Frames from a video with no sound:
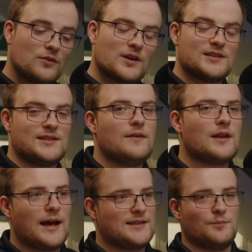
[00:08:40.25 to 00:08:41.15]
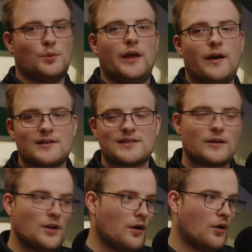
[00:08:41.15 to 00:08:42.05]
could say that as a player, it's
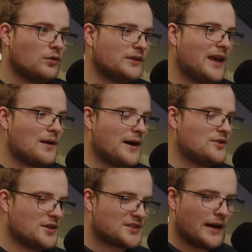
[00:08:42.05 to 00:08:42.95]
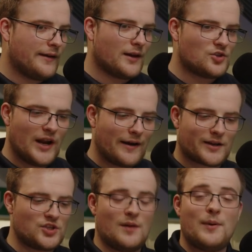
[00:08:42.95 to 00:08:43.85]
like not only am I just getting a
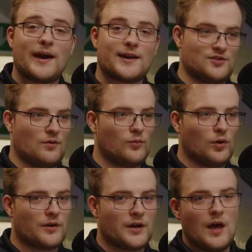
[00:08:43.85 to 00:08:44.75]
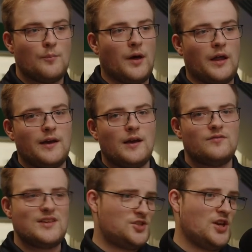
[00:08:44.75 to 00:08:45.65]
generic JPEG as a reward, but
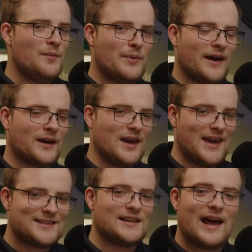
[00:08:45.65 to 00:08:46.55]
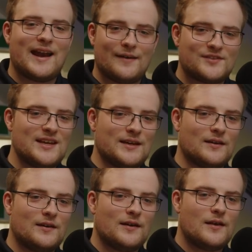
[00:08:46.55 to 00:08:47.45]
this JPEG is an NFT.
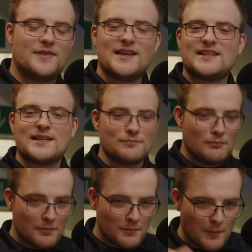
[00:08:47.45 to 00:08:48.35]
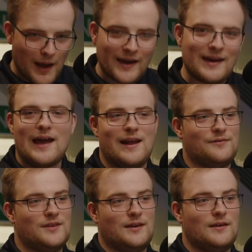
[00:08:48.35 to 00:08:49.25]
This is my
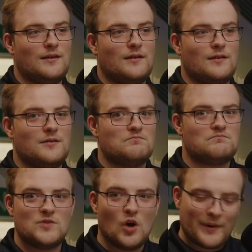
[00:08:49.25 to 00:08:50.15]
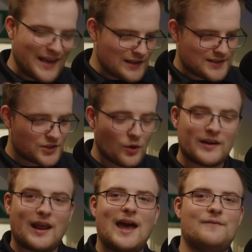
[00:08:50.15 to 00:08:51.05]
NFT. Nobody else is
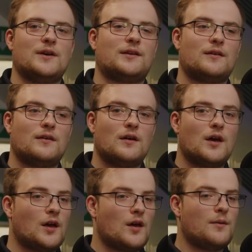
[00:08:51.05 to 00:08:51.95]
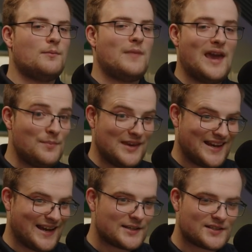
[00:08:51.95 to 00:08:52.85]
going to have it maybe it
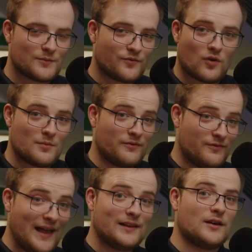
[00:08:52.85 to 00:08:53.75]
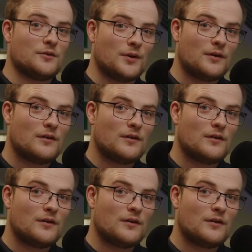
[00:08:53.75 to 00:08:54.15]
has some form of value.